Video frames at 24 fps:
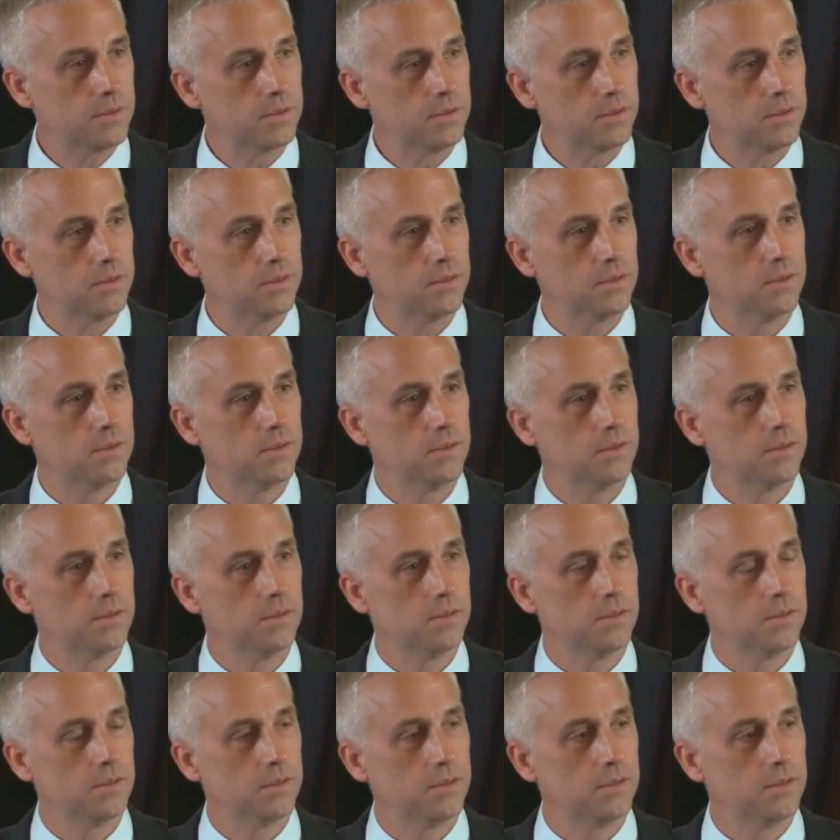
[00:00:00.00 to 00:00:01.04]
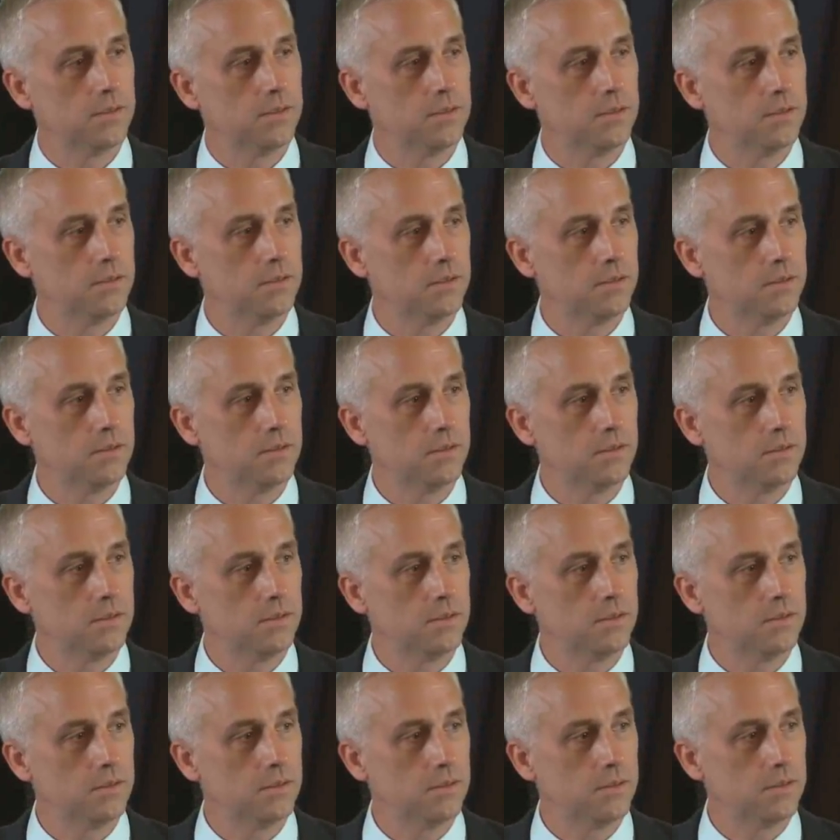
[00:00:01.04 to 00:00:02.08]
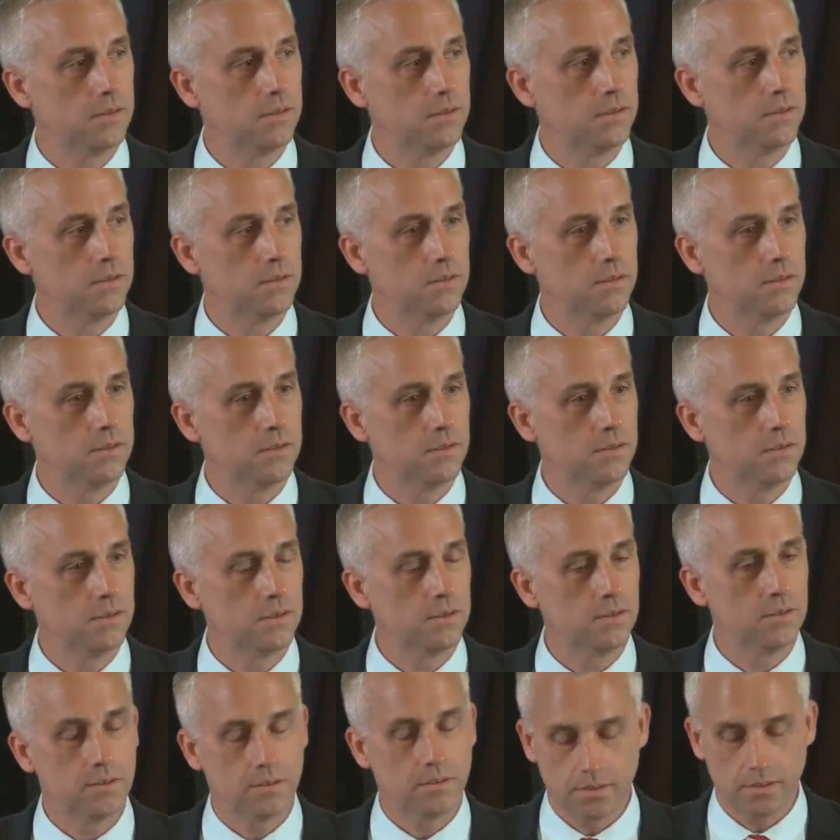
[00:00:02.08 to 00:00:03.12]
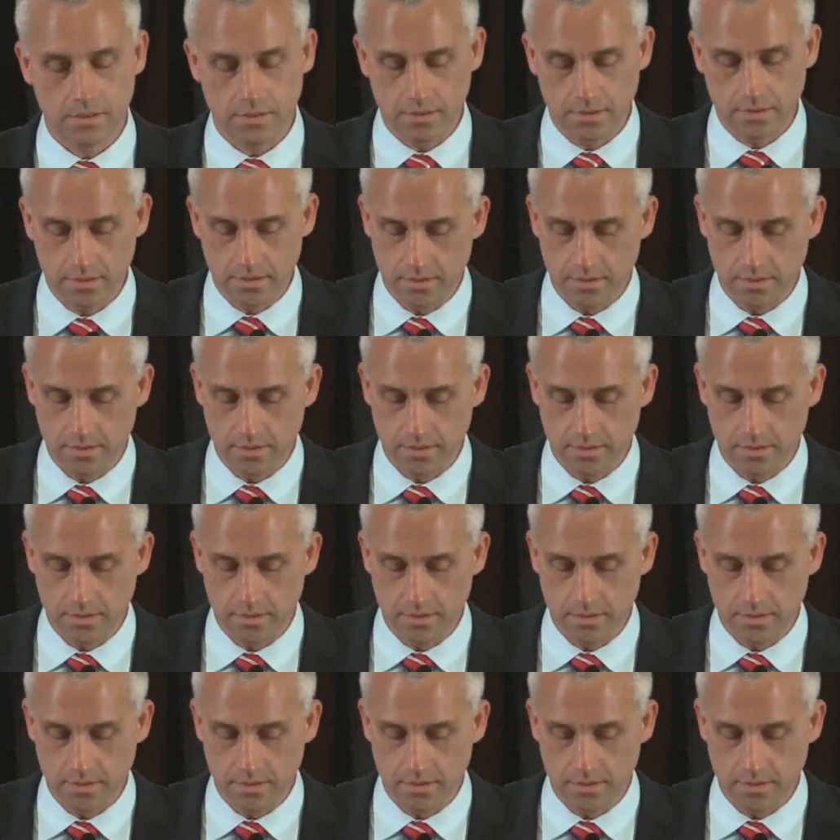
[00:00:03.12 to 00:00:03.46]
Nobody speaks.